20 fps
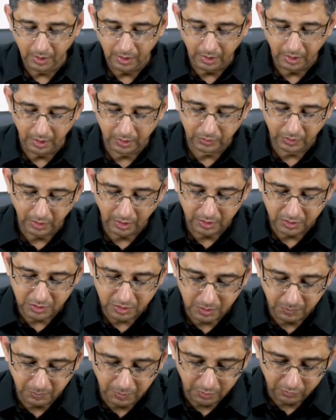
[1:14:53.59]
And
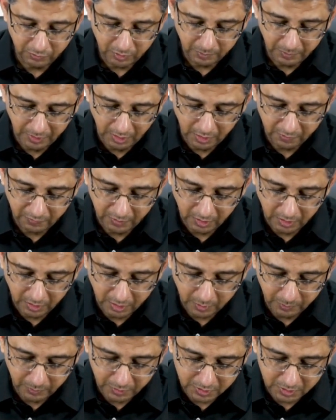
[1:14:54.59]
thalassemia will be having
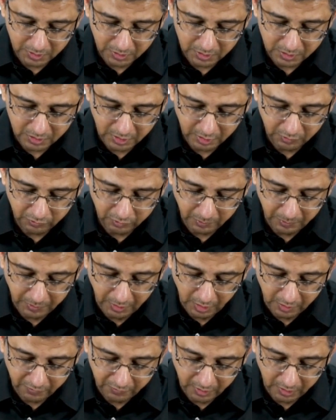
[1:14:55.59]
RBCs that would be
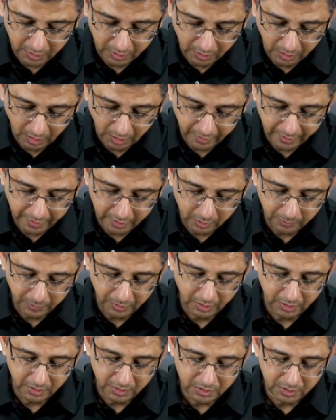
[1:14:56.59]
having a target
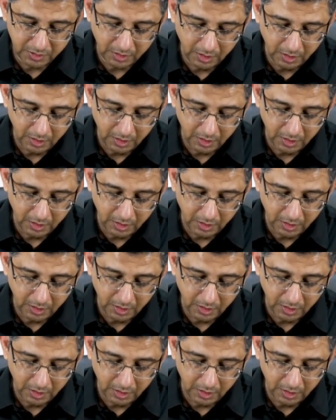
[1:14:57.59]
appearance.